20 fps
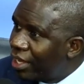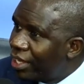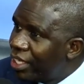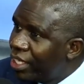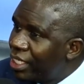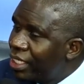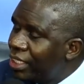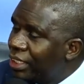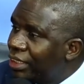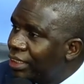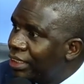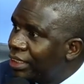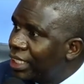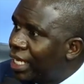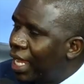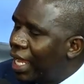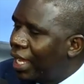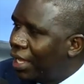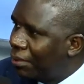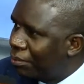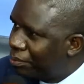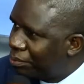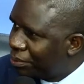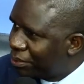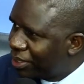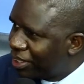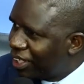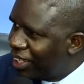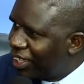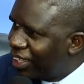hinder
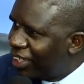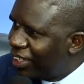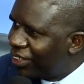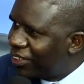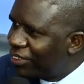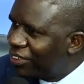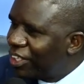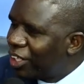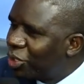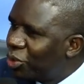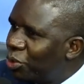the